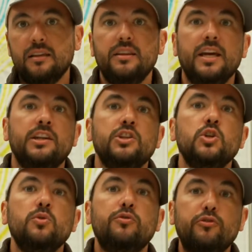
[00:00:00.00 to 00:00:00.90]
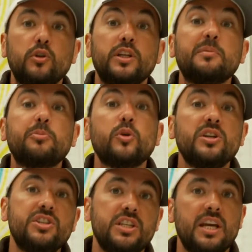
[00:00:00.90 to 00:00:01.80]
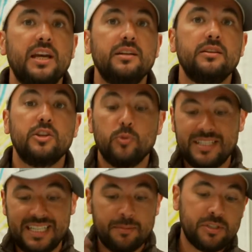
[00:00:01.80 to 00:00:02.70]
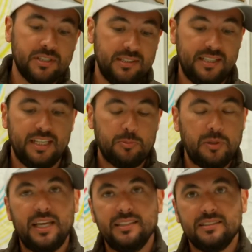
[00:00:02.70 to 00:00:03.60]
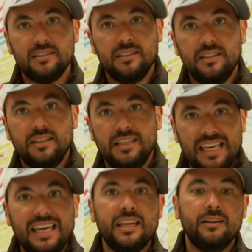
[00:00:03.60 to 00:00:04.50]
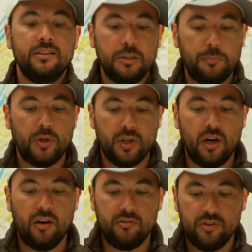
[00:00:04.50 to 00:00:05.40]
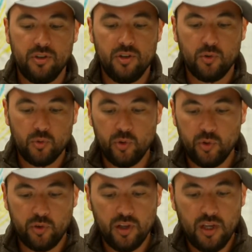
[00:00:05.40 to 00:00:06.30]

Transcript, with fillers: then you fully appreciate the redemption that takes place in the book of Ruth.